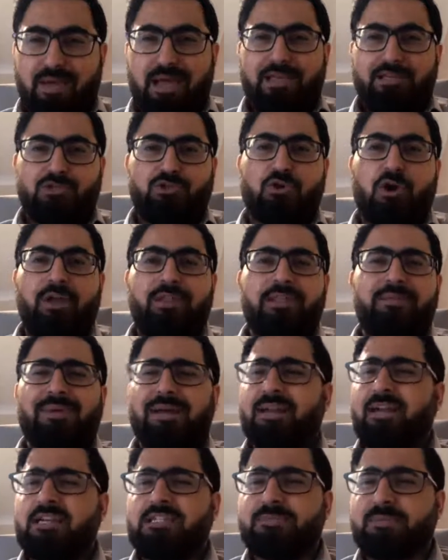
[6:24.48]
I joined
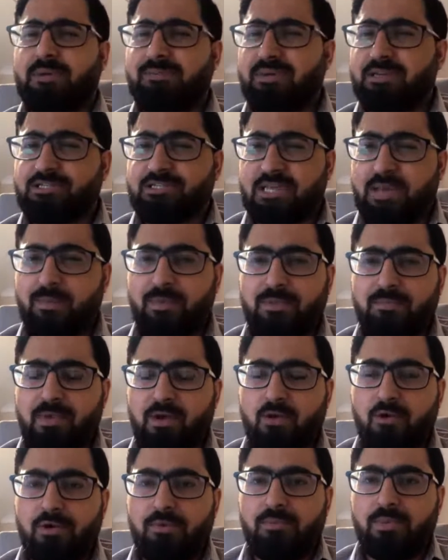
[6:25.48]
them. I didn't spend much time with
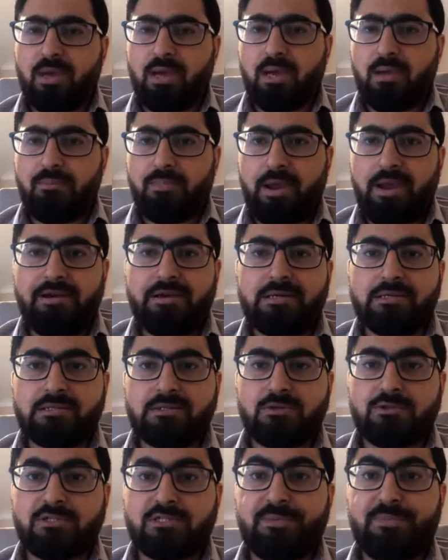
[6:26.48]
my own
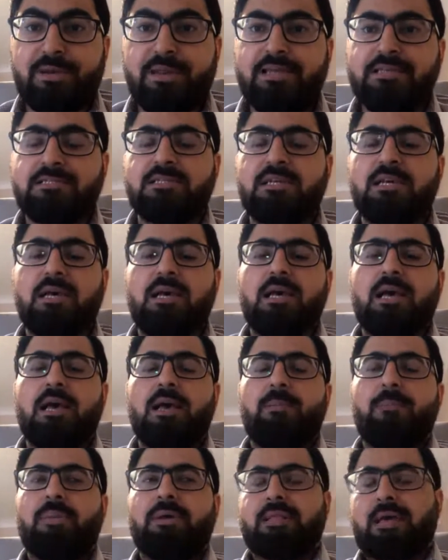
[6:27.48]
parents or siblings,
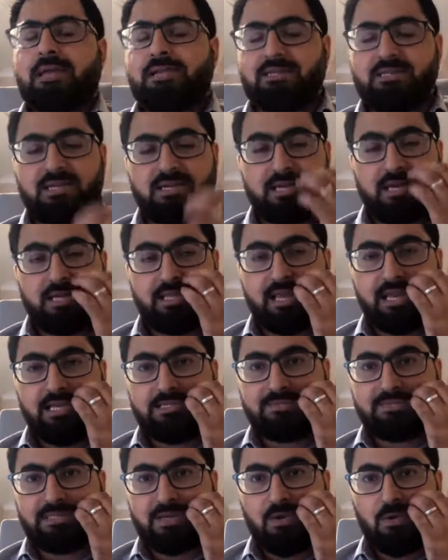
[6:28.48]
but at the
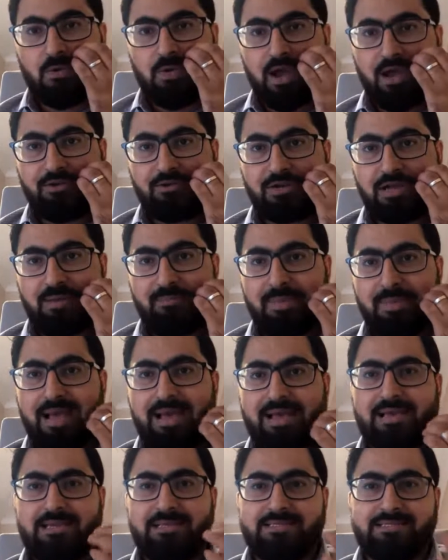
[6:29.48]
age of 7, we had to come
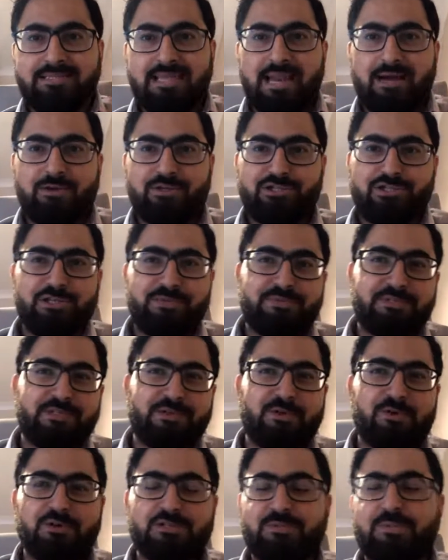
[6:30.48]
back and sell our sheep
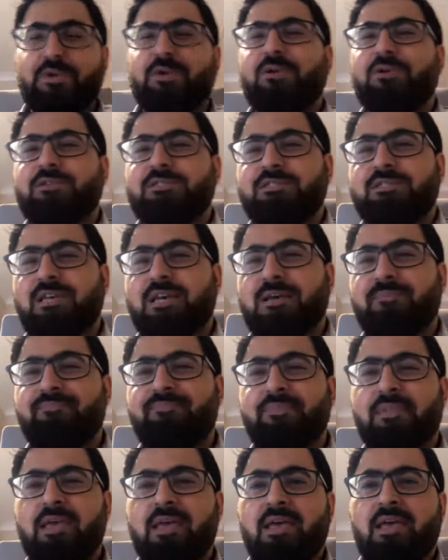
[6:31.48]
and goats because
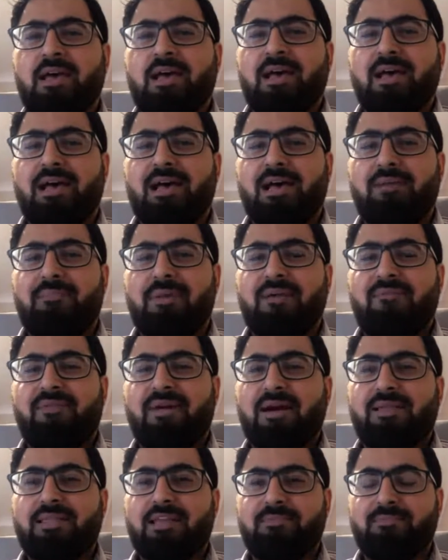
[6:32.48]
my
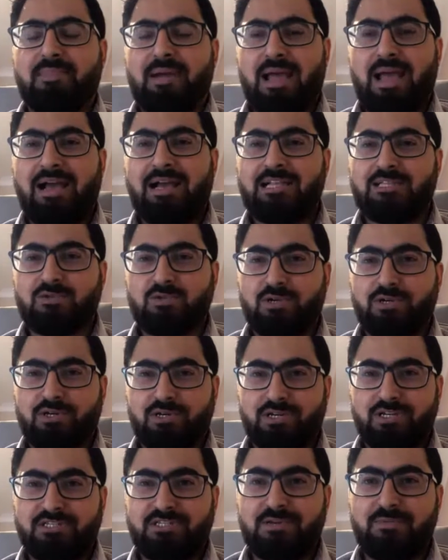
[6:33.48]
father and my uncles were
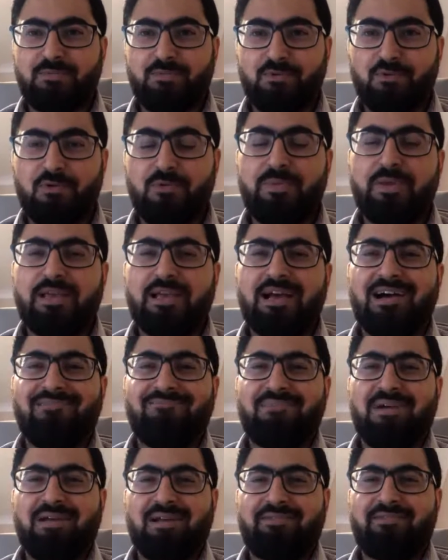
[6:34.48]
disapproving
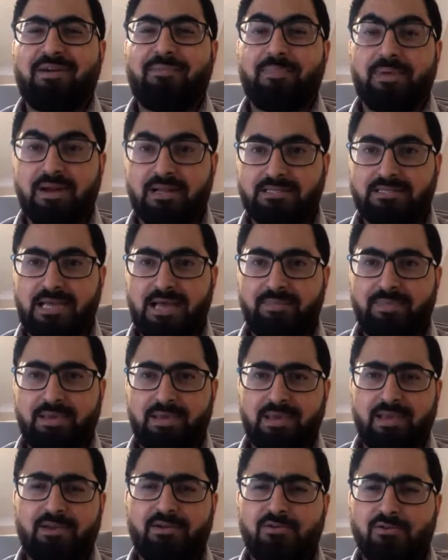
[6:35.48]
of my grandparents
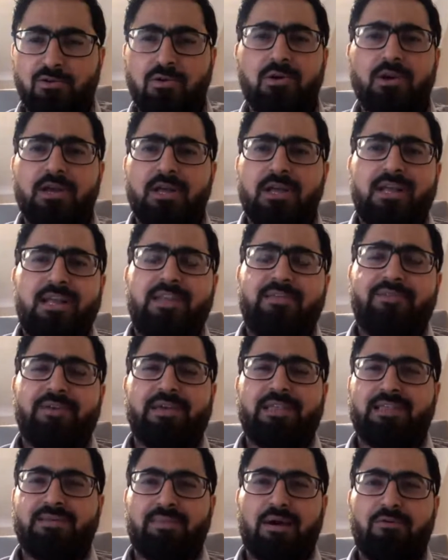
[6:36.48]
having, living
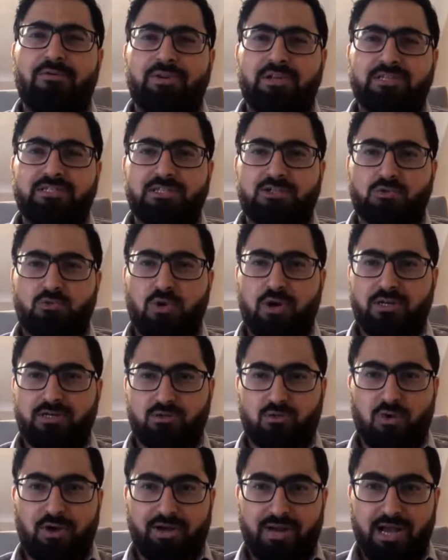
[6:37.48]
in the mountains. It's quite
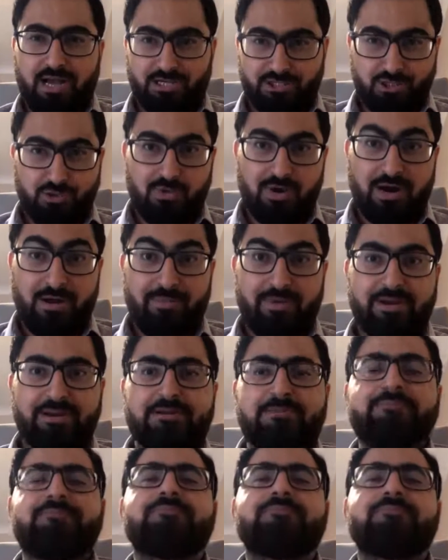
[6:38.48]
a harsh environment.